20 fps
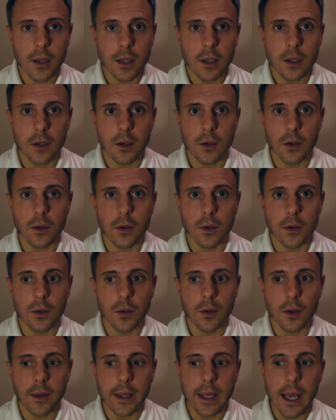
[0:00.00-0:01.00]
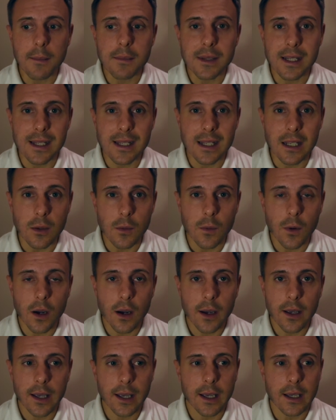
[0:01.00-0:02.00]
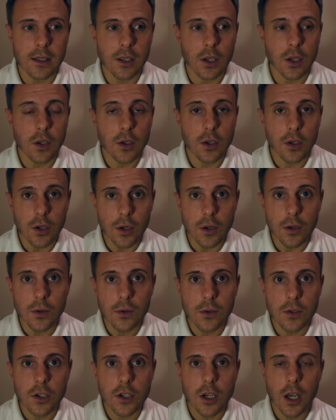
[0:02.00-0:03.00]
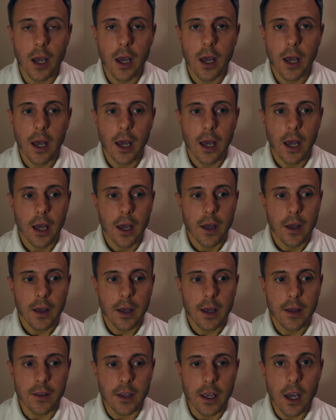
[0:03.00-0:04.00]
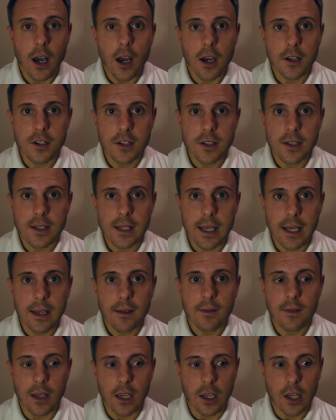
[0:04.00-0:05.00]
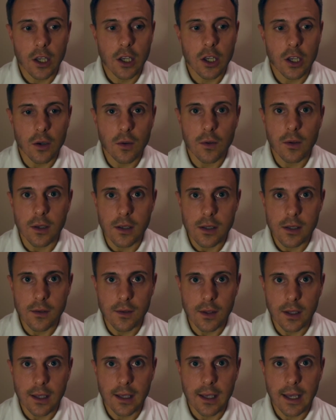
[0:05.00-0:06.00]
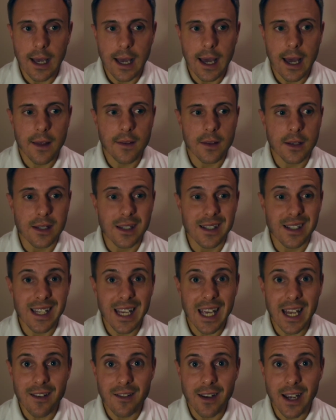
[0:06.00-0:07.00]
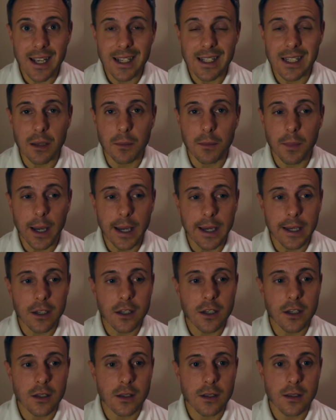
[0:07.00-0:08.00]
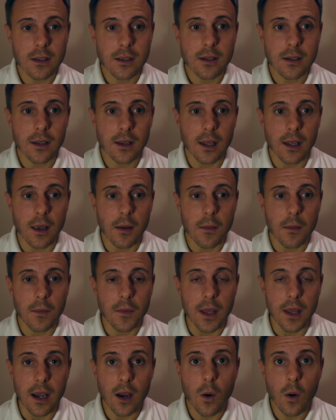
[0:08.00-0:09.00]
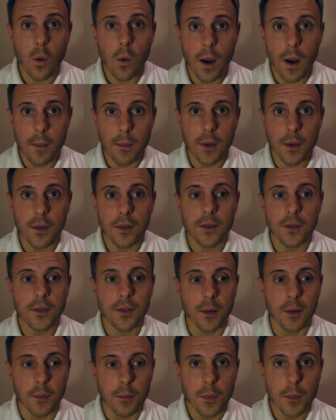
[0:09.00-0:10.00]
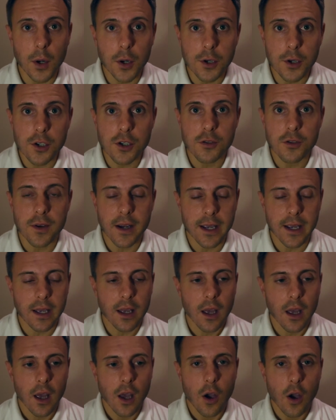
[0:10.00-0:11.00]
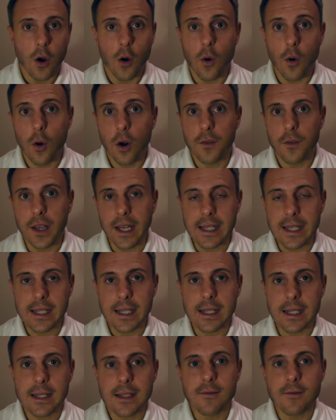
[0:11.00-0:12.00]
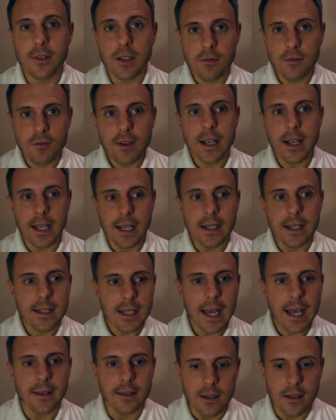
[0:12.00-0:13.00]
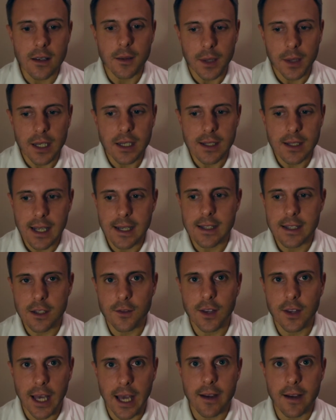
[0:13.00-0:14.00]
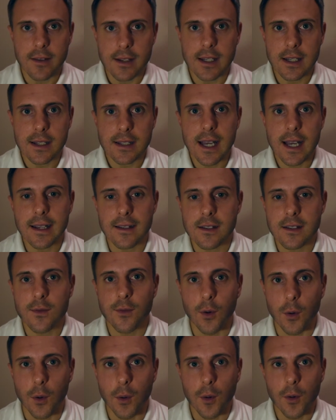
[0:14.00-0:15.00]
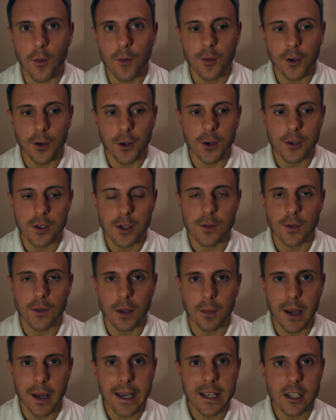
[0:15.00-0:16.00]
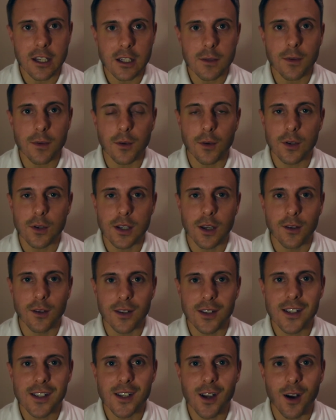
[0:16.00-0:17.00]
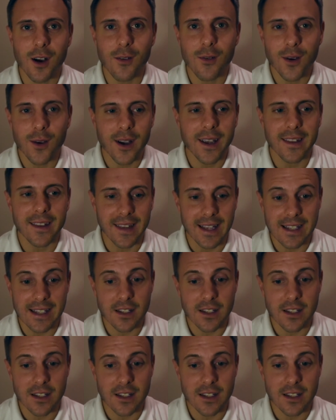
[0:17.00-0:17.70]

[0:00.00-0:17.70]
The MDT working is huge. The urgency, the acuteness of the care, the deteriorating patients, the equipment, the monitoring, all of it is really intense. I mean, intensive care is intense for not just for the patients, but also the staff working there.